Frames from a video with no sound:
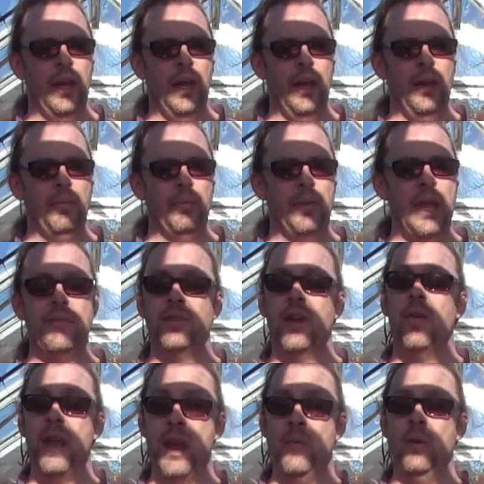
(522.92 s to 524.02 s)
even
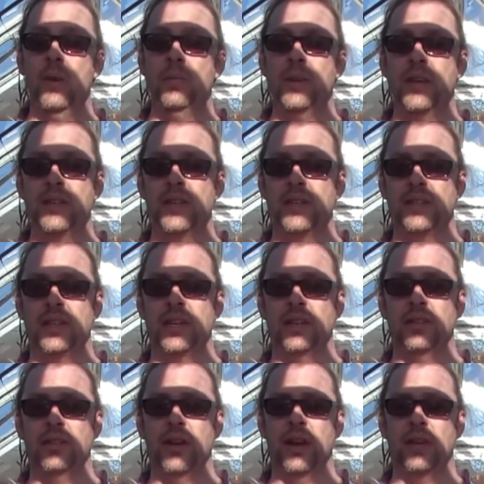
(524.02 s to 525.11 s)
though it will be existing in
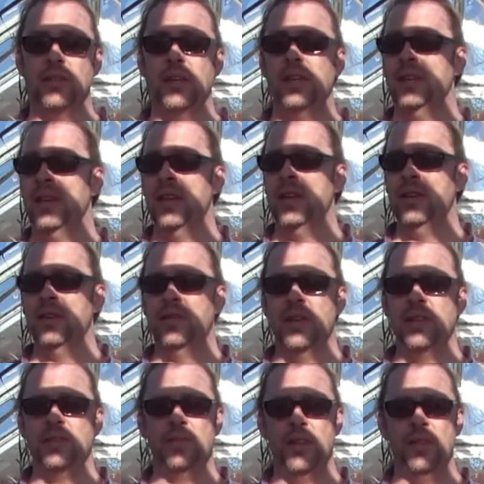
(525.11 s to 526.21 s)
the ground,
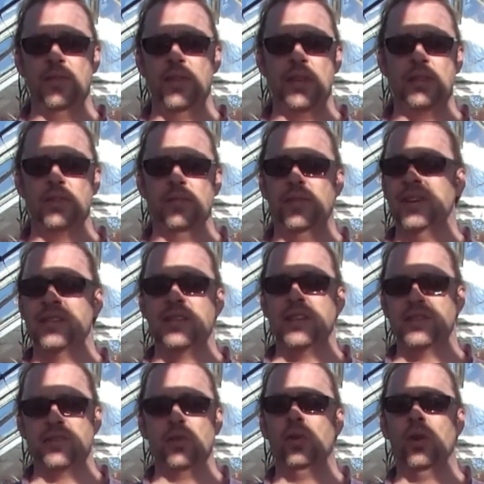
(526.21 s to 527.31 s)
this stuff
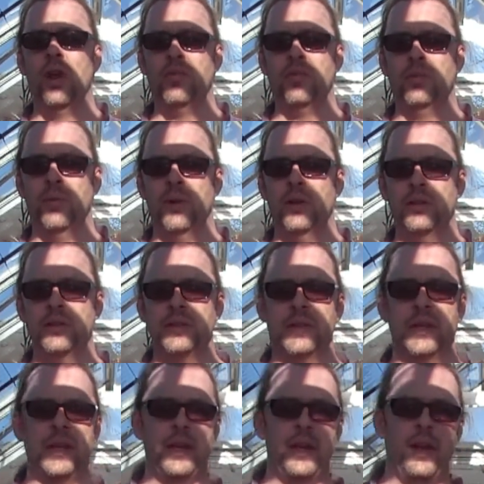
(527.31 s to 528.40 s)
exists all over the world
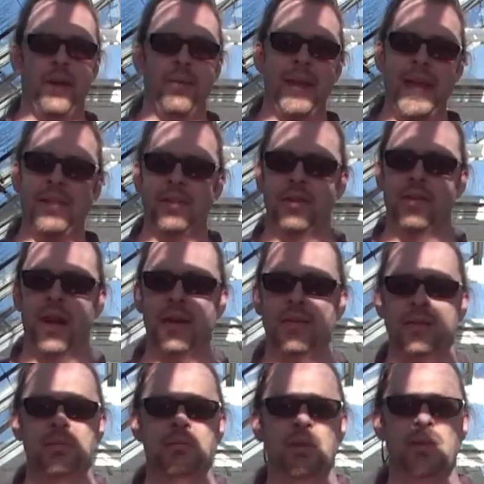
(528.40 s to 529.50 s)
in the
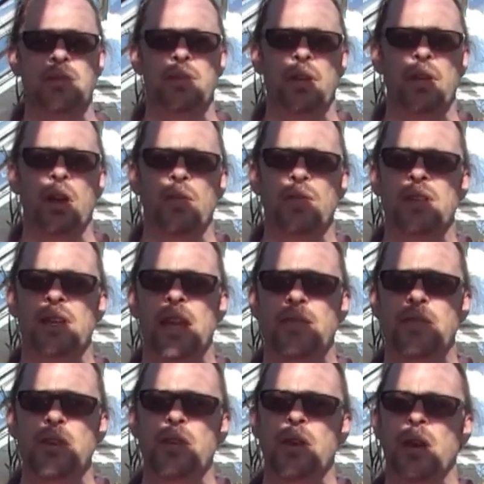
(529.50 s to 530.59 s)
ground. But obviously,
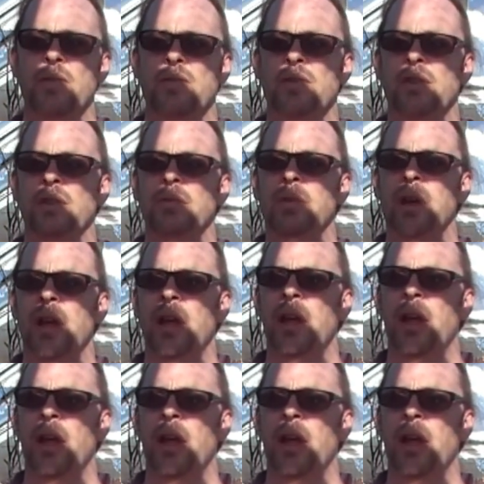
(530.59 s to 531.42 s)
if you go to